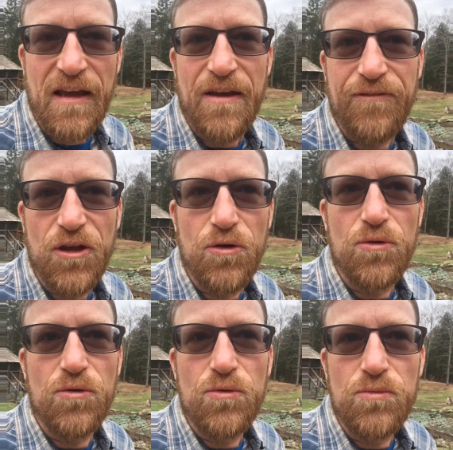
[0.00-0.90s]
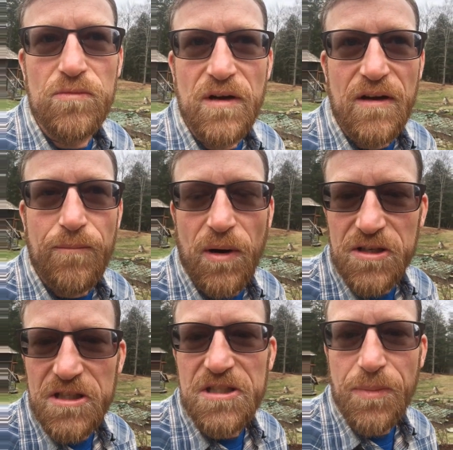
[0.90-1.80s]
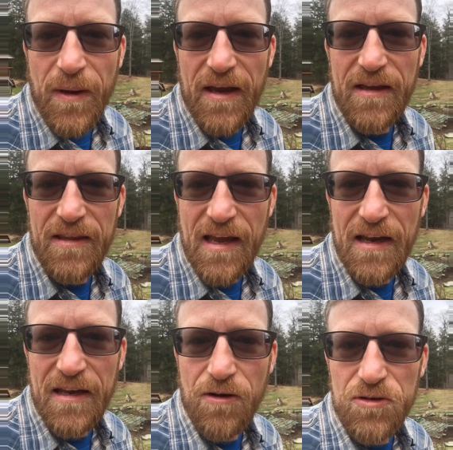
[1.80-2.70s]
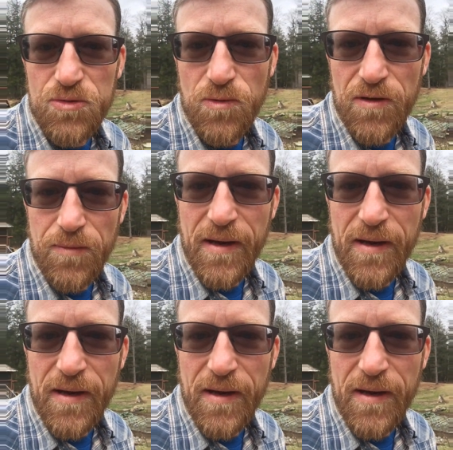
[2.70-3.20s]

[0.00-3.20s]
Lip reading: if you participate in the Andy Goldsworthy